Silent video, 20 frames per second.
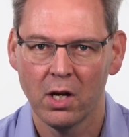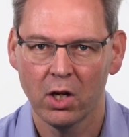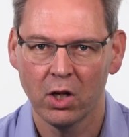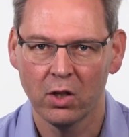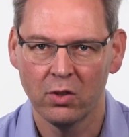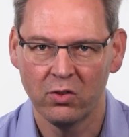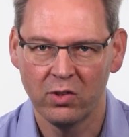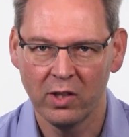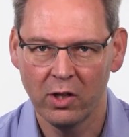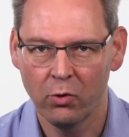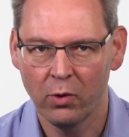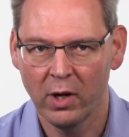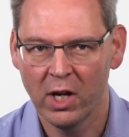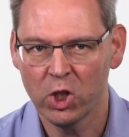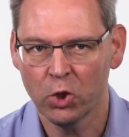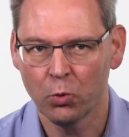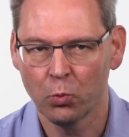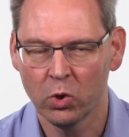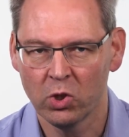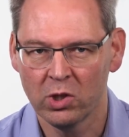
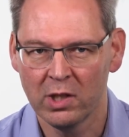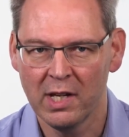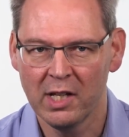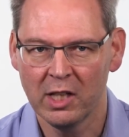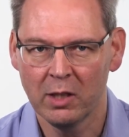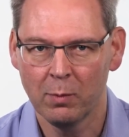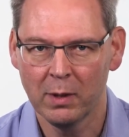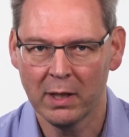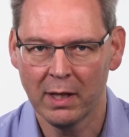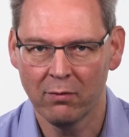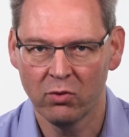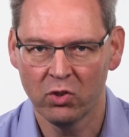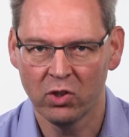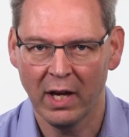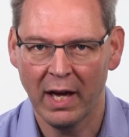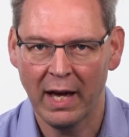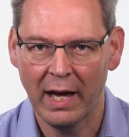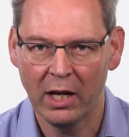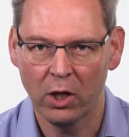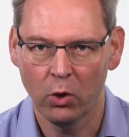Consideration would need to be given to
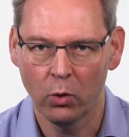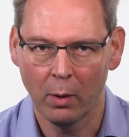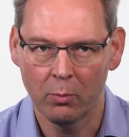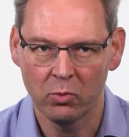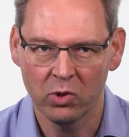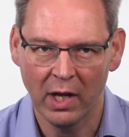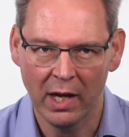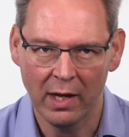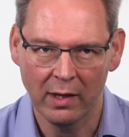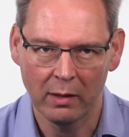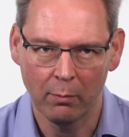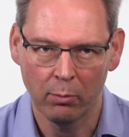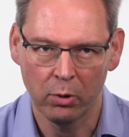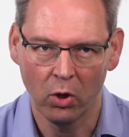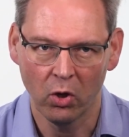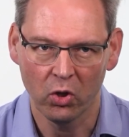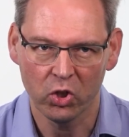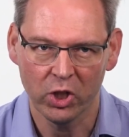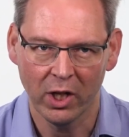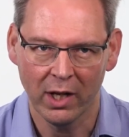how you update the
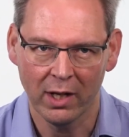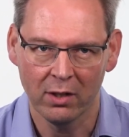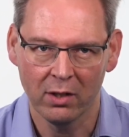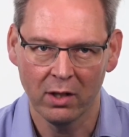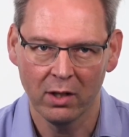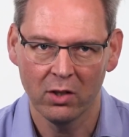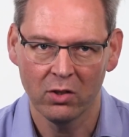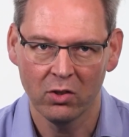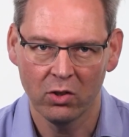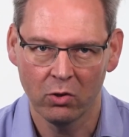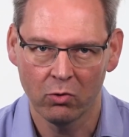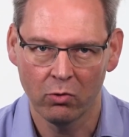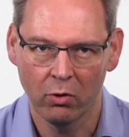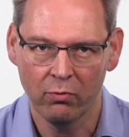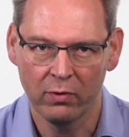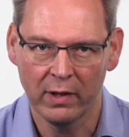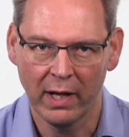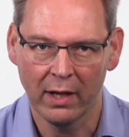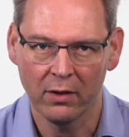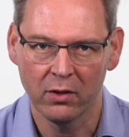blockchain to
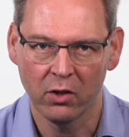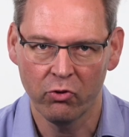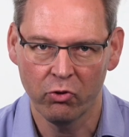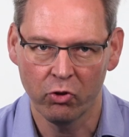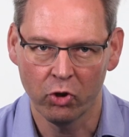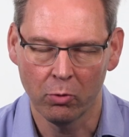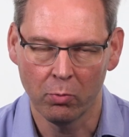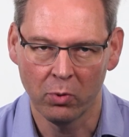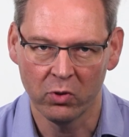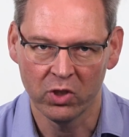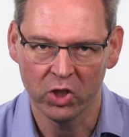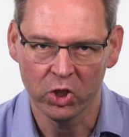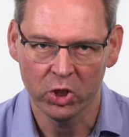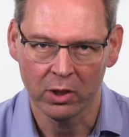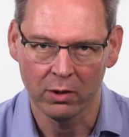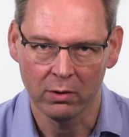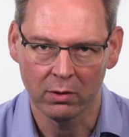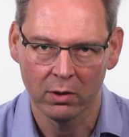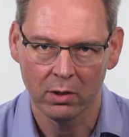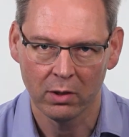reflect the true position.